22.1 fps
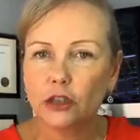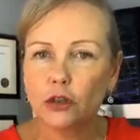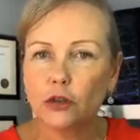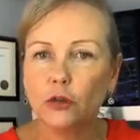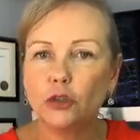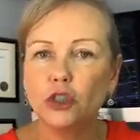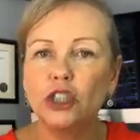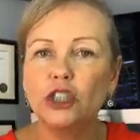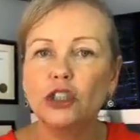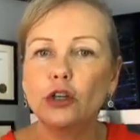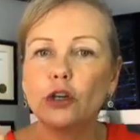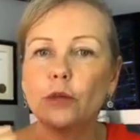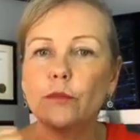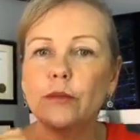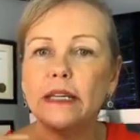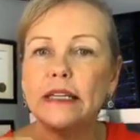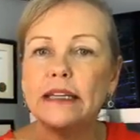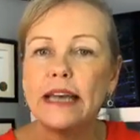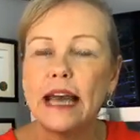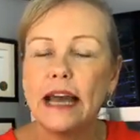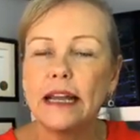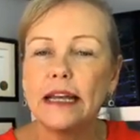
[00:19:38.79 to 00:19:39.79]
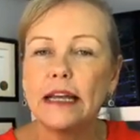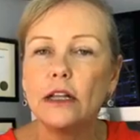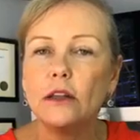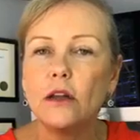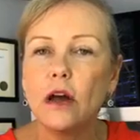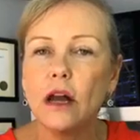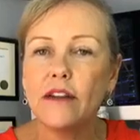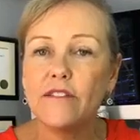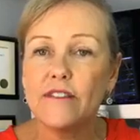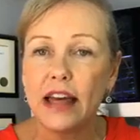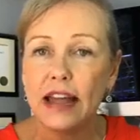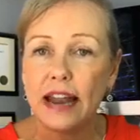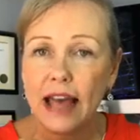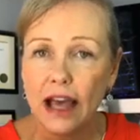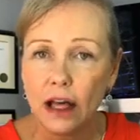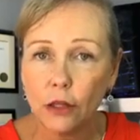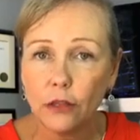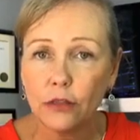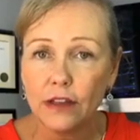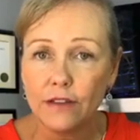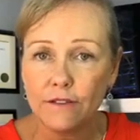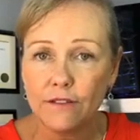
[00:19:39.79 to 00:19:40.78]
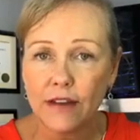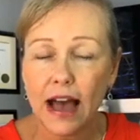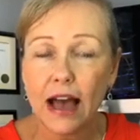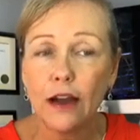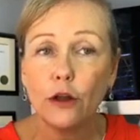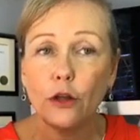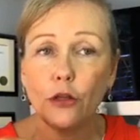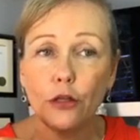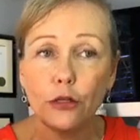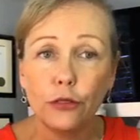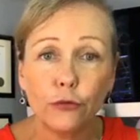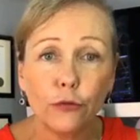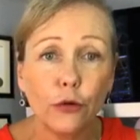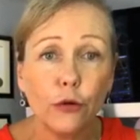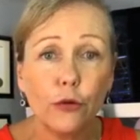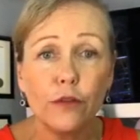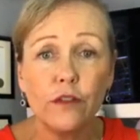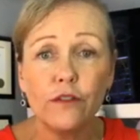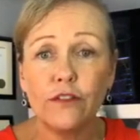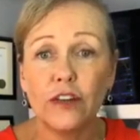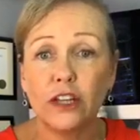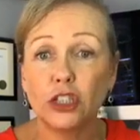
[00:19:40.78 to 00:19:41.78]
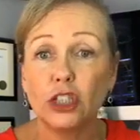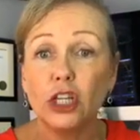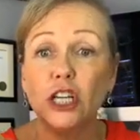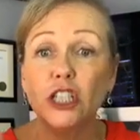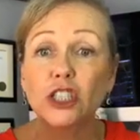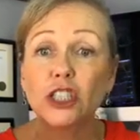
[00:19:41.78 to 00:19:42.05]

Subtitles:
So she's going to be getting a lot of that healthy fat through the fish.